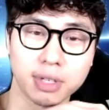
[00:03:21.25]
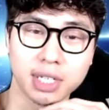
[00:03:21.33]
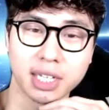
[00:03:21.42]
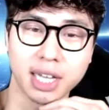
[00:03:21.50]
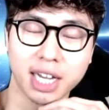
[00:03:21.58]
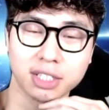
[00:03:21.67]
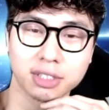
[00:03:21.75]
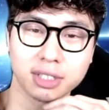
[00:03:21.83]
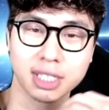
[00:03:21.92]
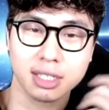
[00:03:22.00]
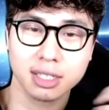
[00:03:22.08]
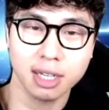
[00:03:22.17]
and it
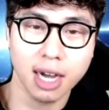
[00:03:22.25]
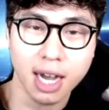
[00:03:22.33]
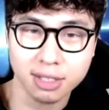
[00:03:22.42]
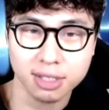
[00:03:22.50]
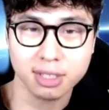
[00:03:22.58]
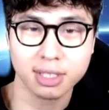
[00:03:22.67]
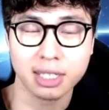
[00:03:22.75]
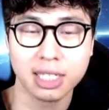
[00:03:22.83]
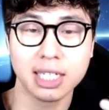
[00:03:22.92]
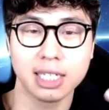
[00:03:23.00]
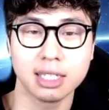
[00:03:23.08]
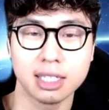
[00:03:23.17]
actually causes the
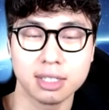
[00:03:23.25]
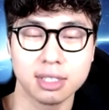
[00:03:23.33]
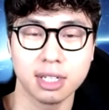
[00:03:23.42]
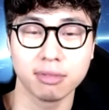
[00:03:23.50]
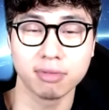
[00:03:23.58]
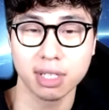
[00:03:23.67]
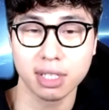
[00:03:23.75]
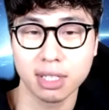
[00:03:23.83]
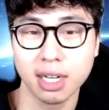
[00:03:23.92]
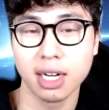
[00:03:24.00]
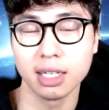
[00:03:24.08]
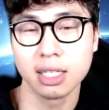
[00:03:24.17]
leakiness of the
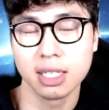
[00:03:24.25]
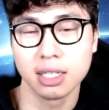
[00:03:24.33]
gut,